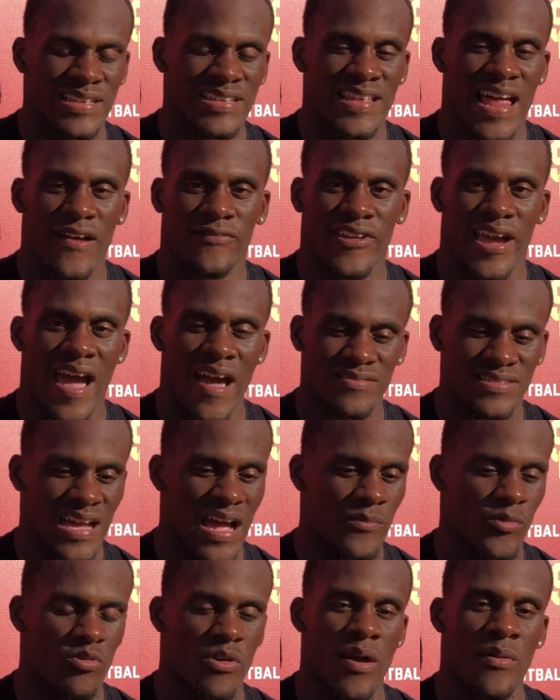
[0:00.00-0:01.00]
He said, after
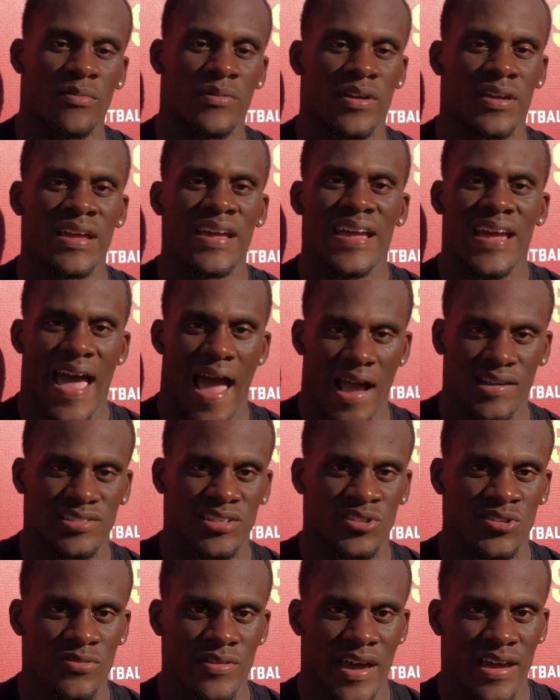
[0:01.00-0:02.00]
halftime, you were able to
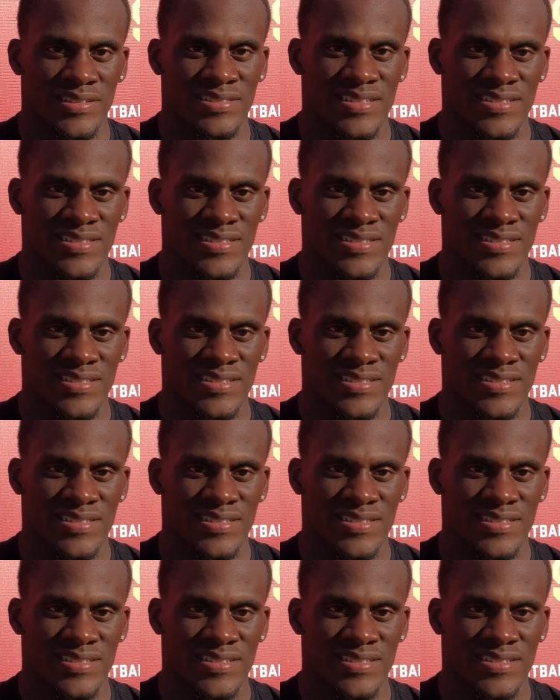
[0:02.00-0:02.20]
actually do that.